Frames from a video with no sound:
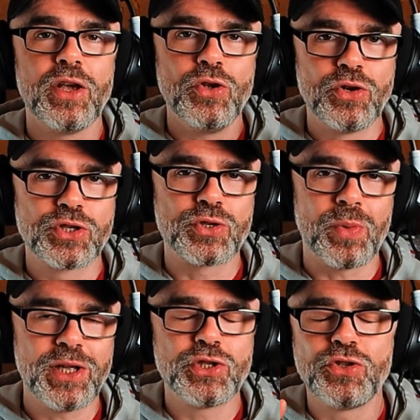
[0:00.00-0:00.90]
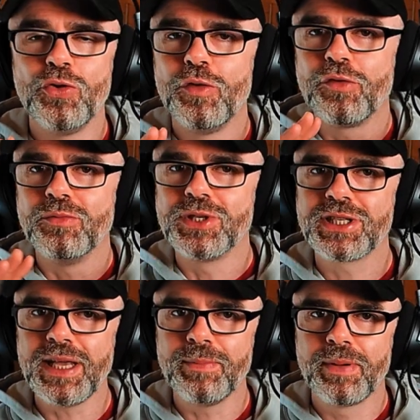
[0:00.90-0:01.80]
your Switch 2 from
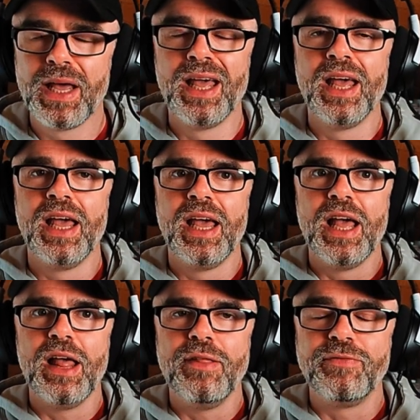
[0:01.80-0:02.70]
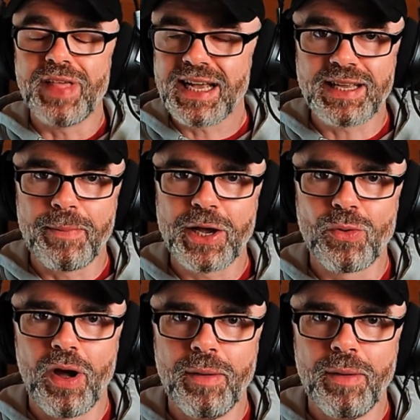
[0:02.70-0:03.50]
sleep. That's a big one,